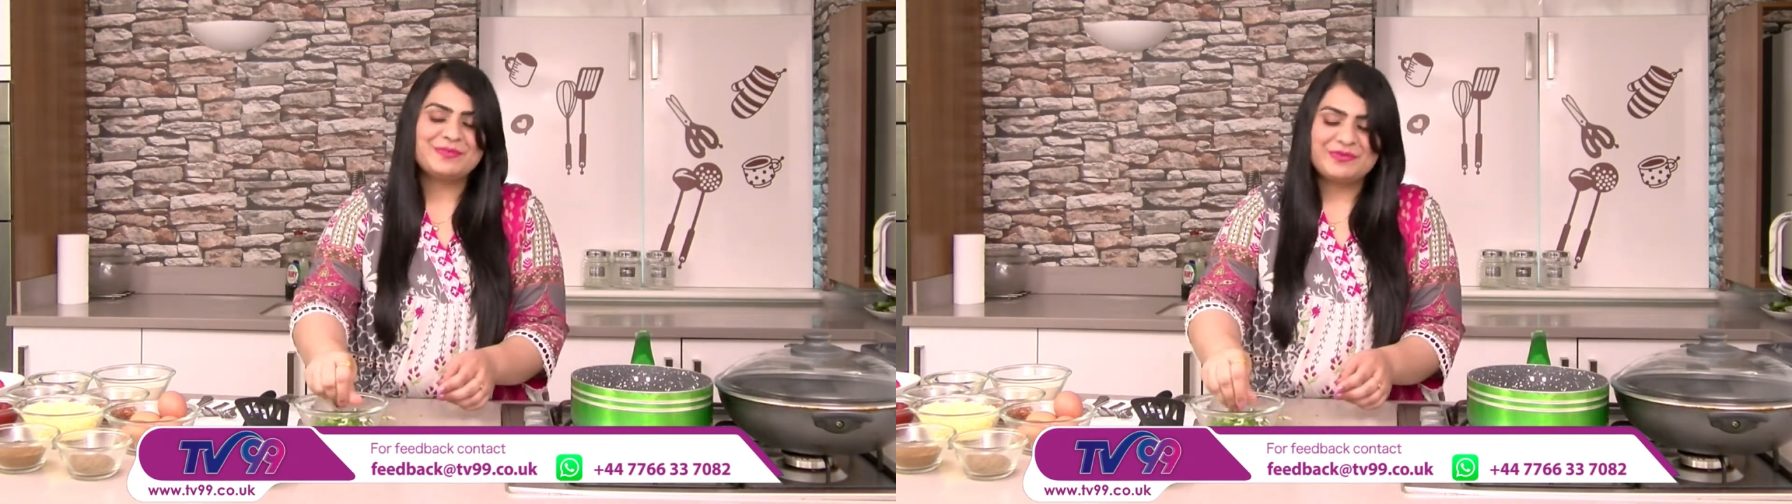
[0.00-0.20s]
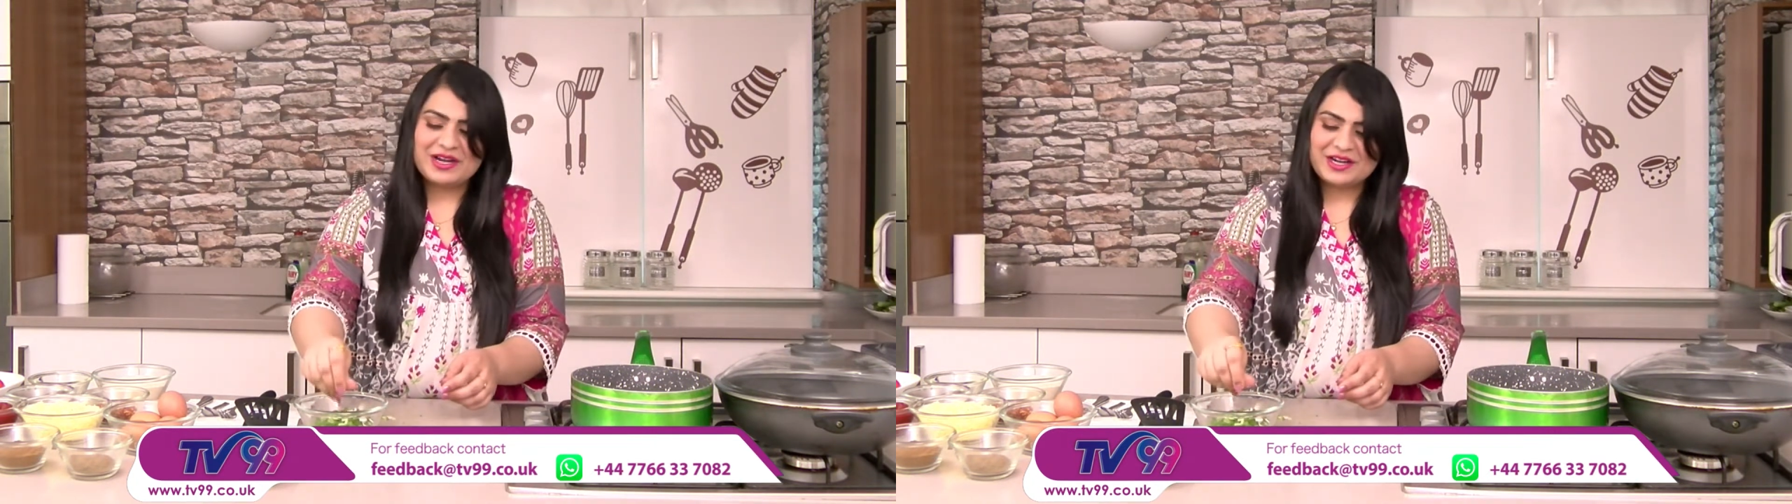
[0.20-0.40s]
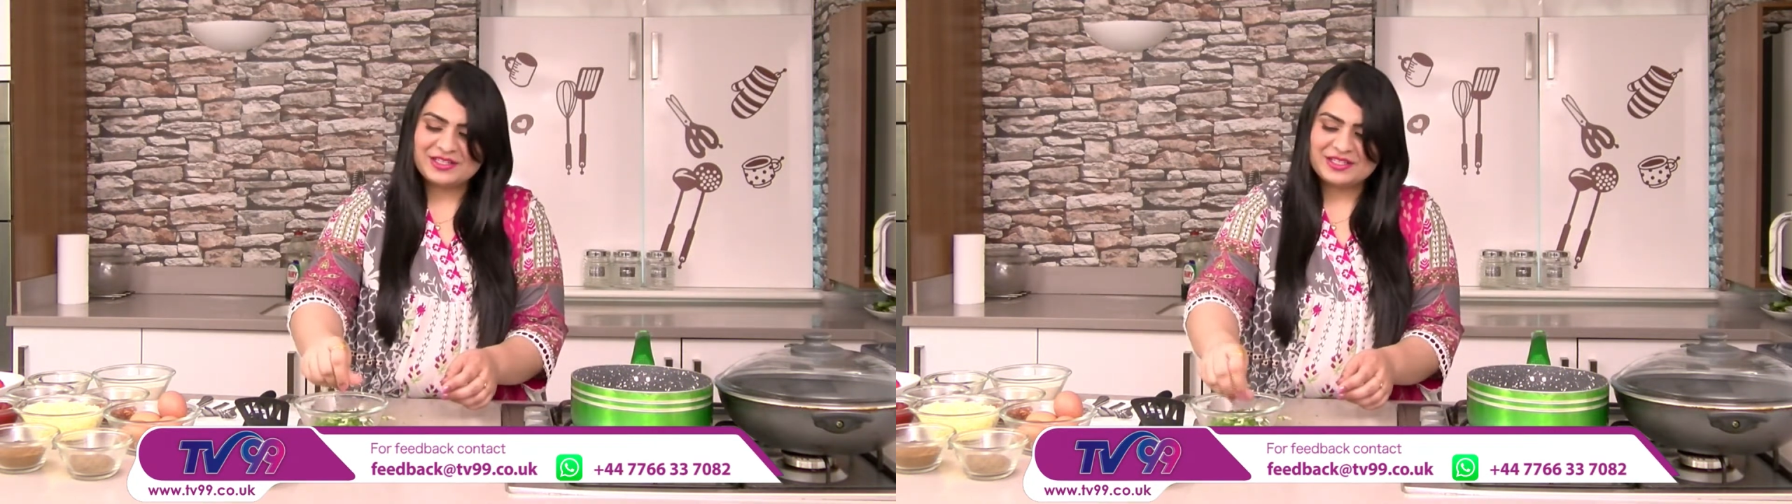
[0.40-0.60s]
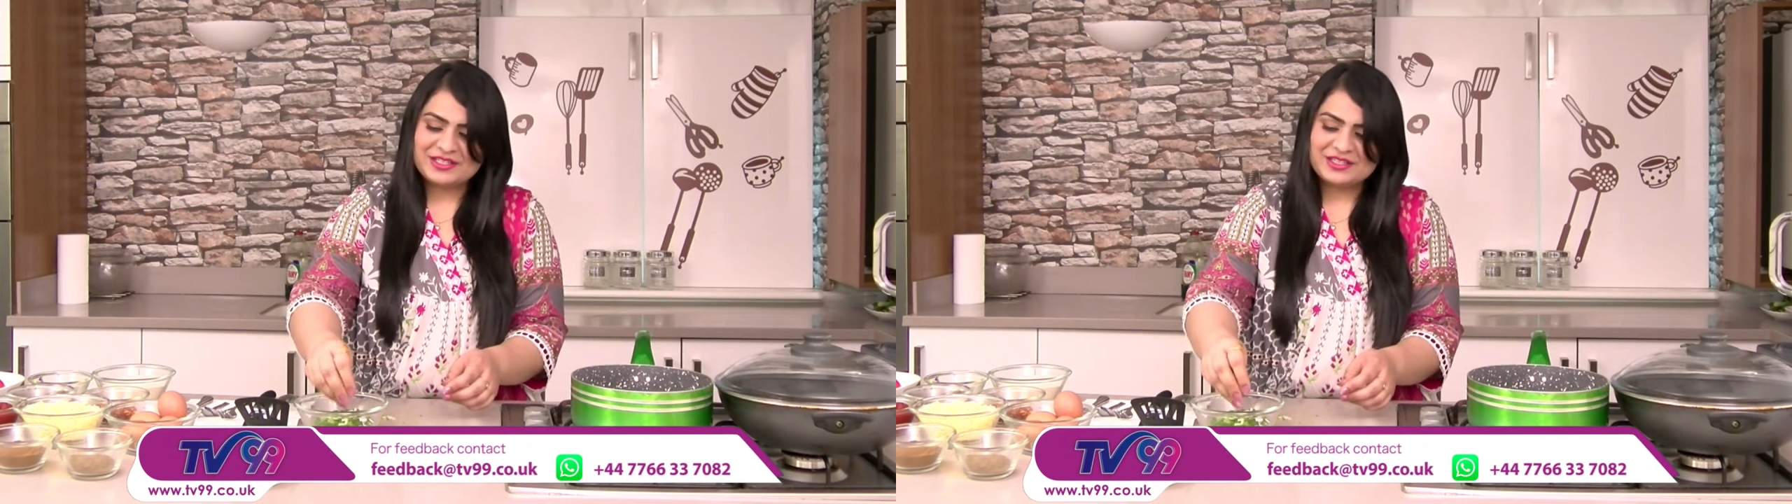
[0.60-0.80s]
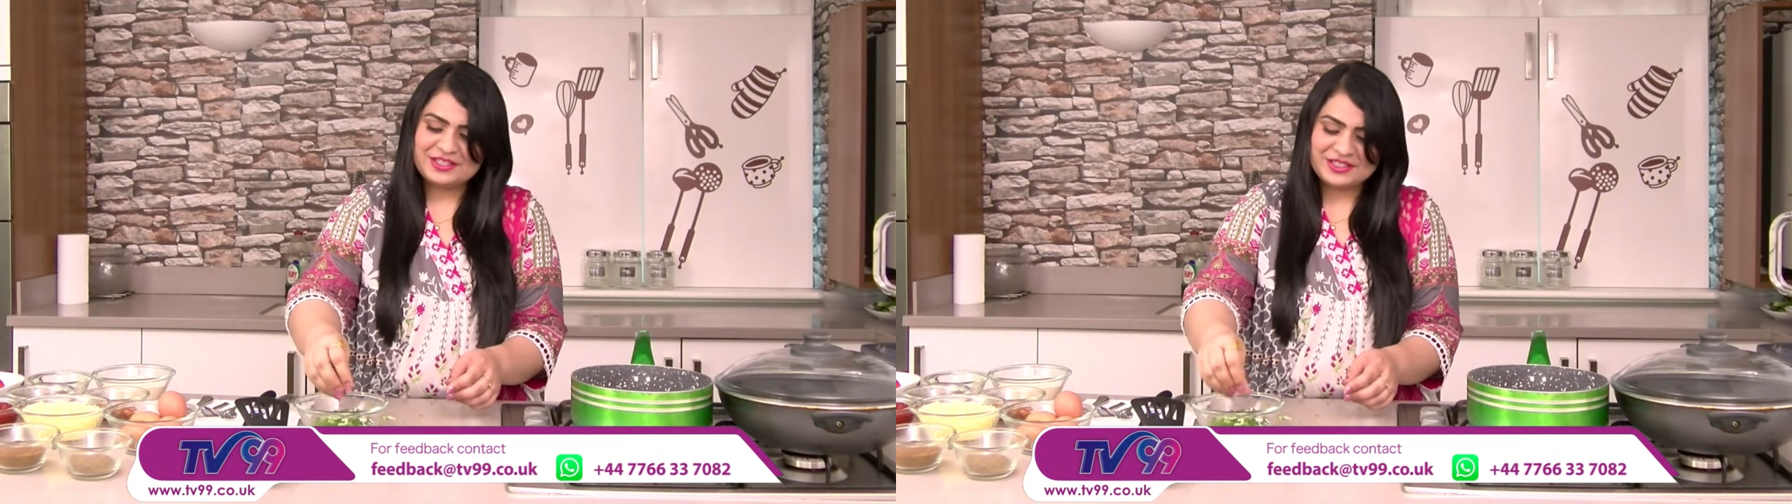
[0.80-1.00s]
bread
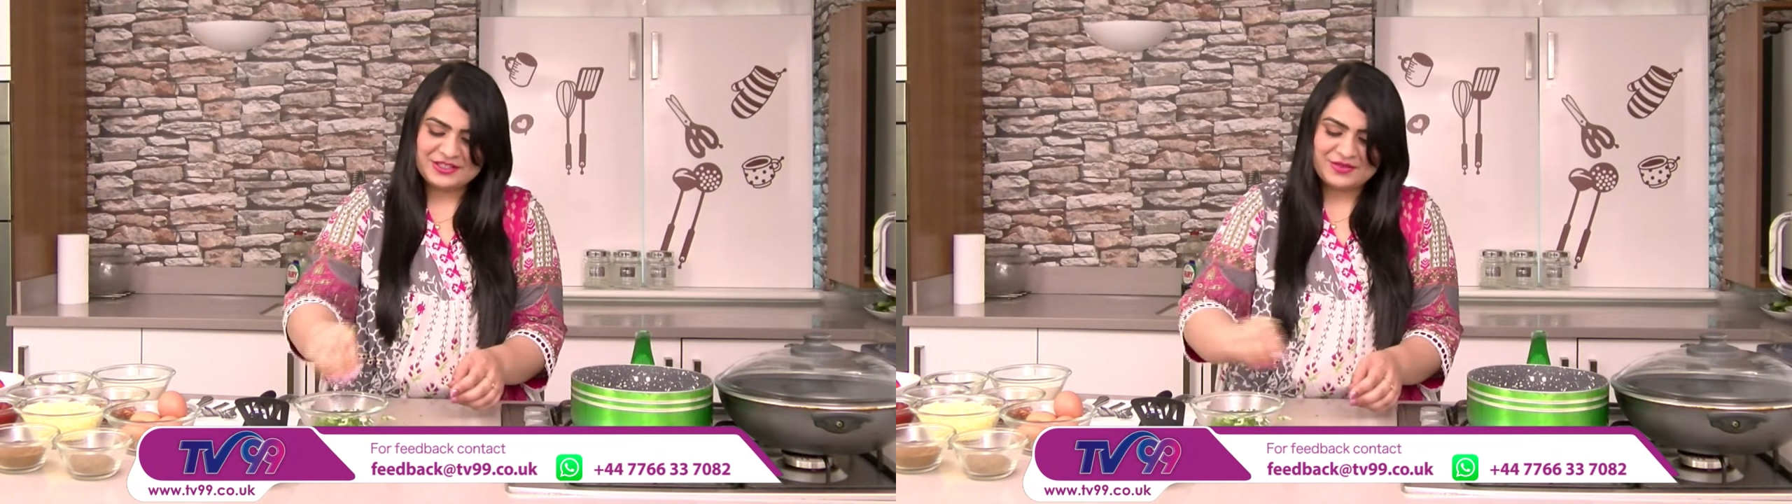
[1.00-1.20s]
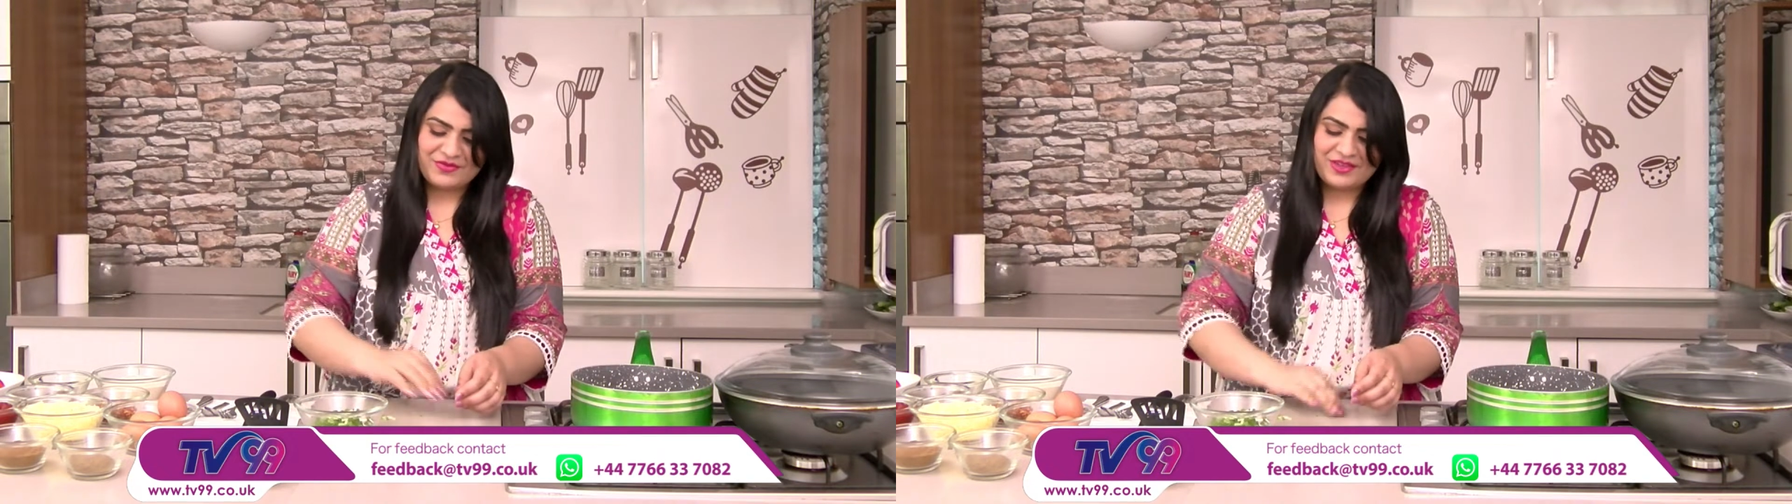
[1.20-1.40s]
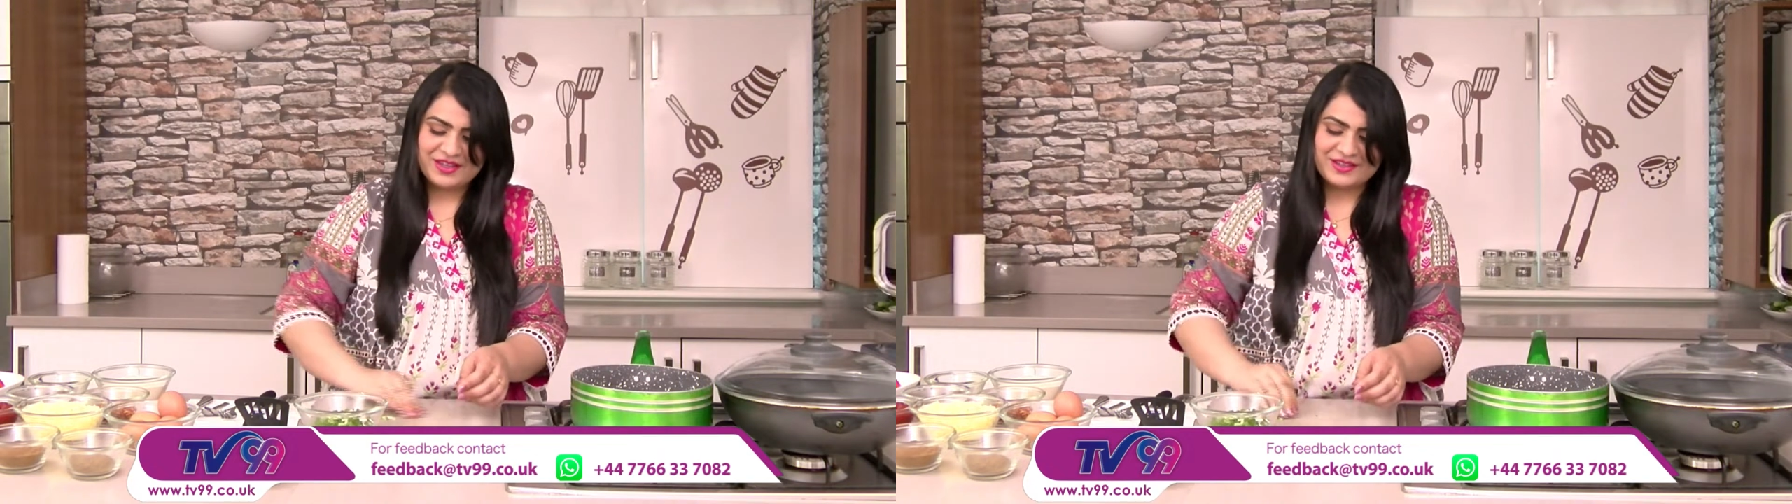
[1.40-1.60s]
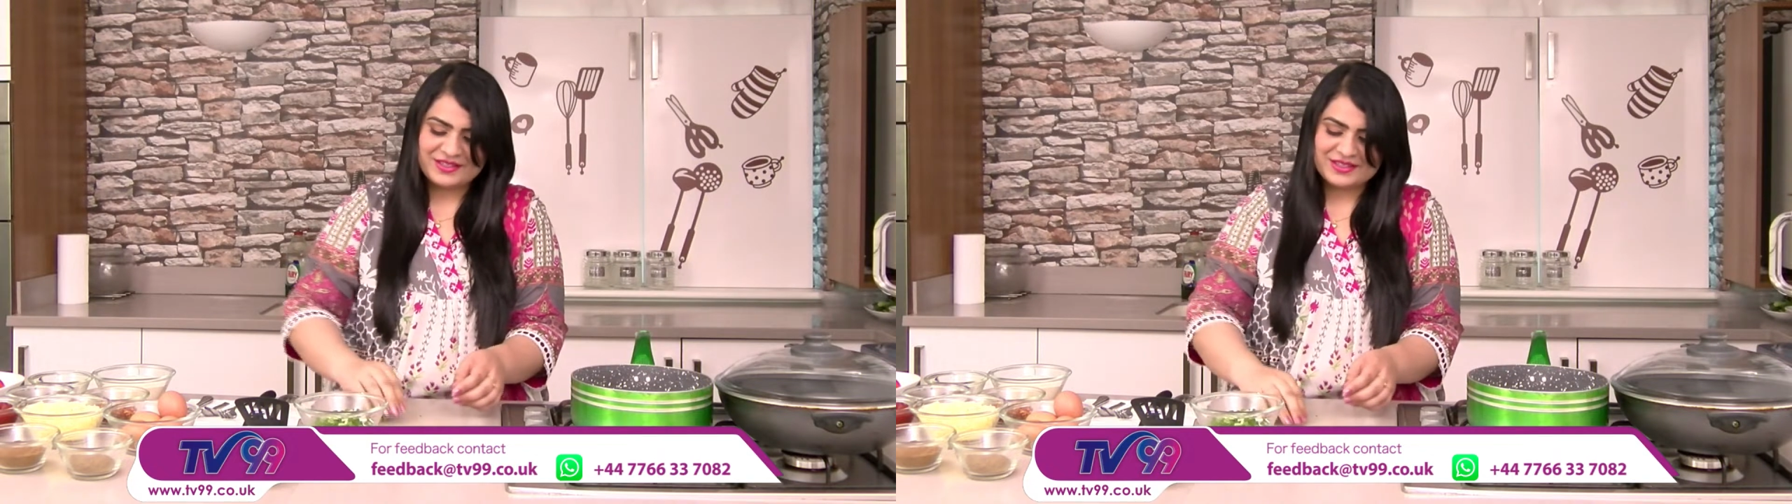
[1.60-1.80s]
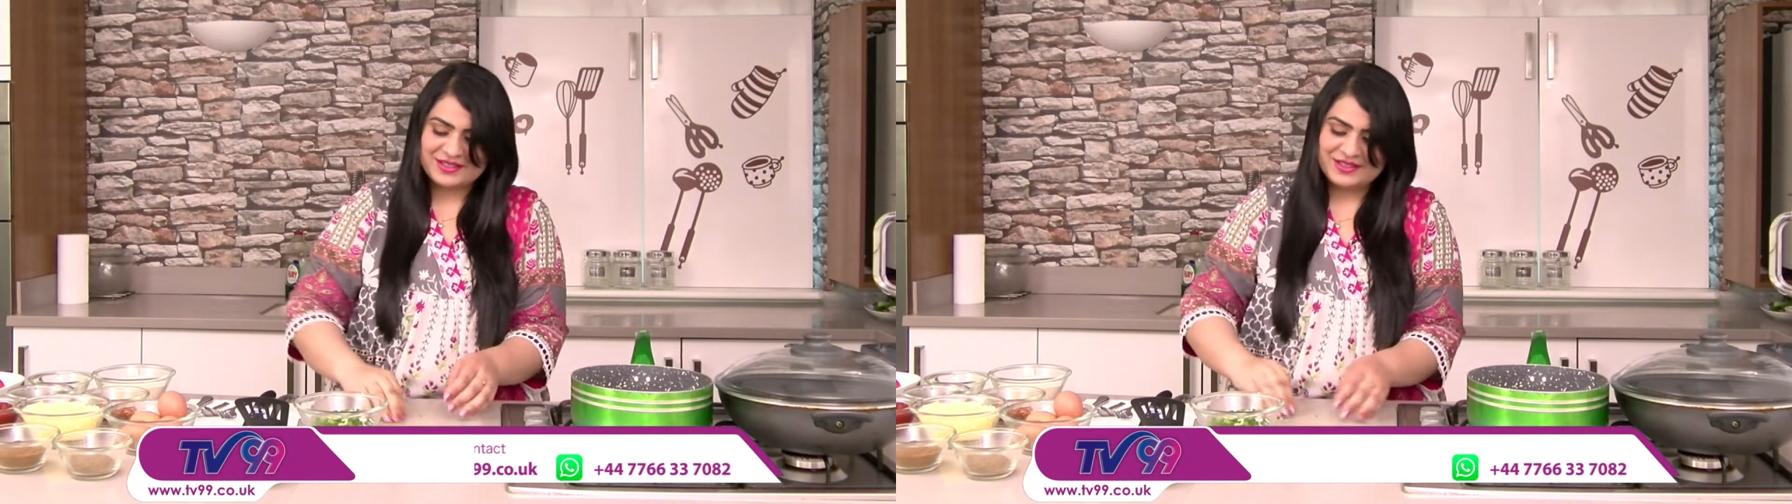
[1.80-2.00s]
cheesy
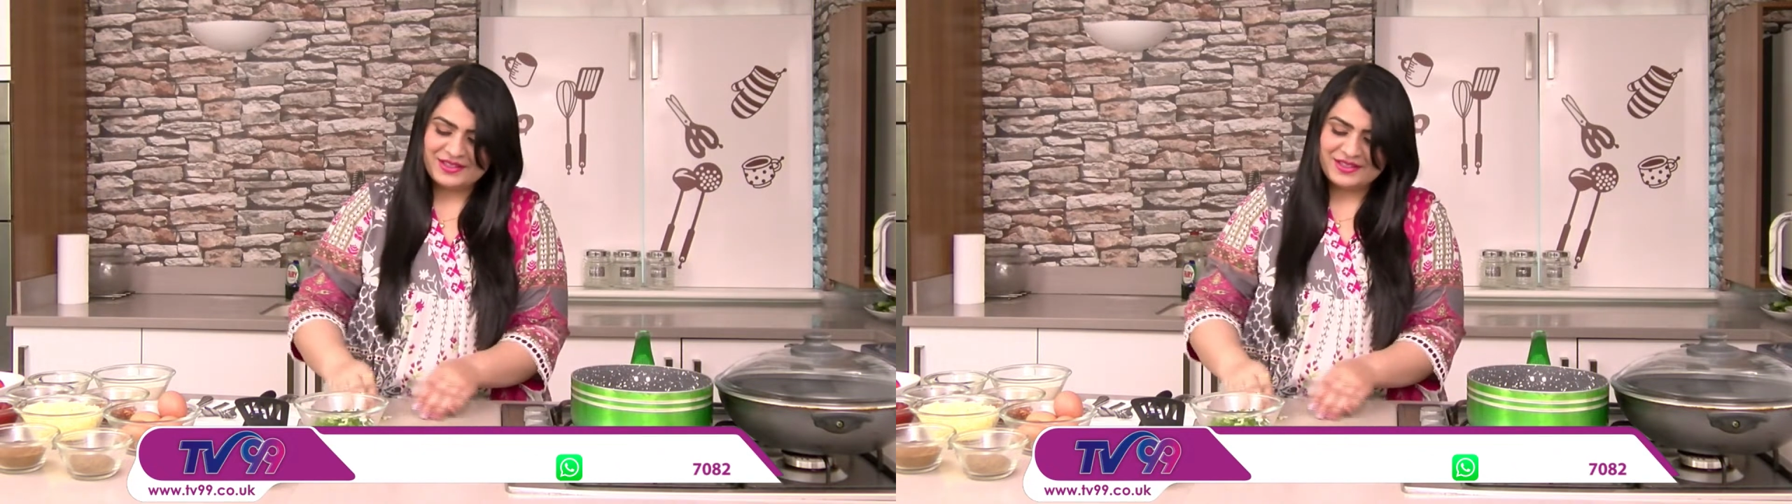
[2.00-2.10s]
fingers.